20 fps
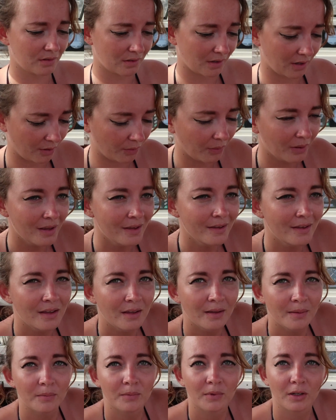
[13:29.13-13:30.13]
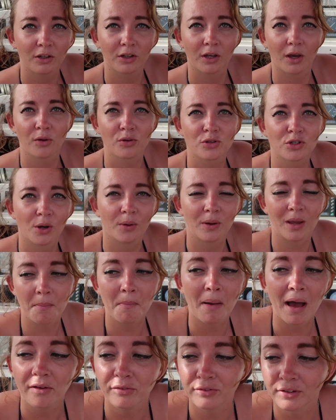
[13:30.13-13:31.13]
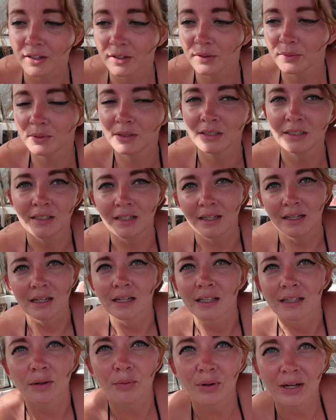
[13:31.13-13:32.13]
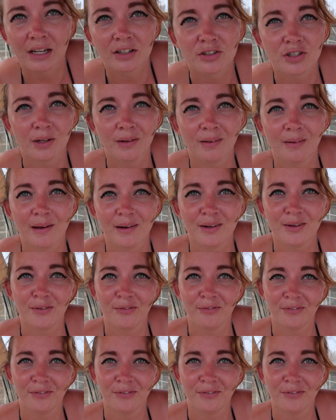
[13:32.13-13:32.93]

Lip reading: So I'm going to go show you Matthew, and then we can show you our new